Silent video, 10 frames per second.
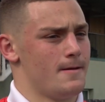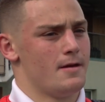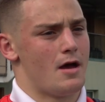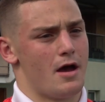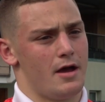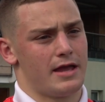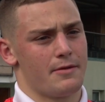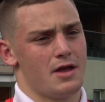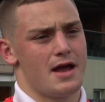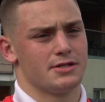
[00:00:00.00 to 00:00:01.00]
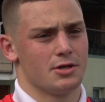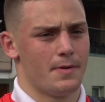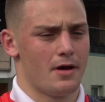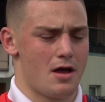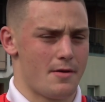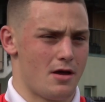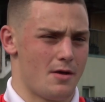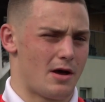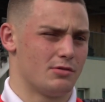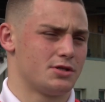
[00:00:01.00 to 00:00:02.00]
Uh, he gave me a heads up uh,
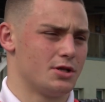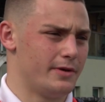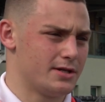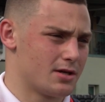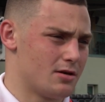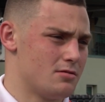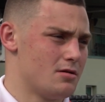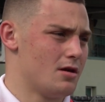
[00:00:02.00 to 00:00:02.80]
about two weeks ago,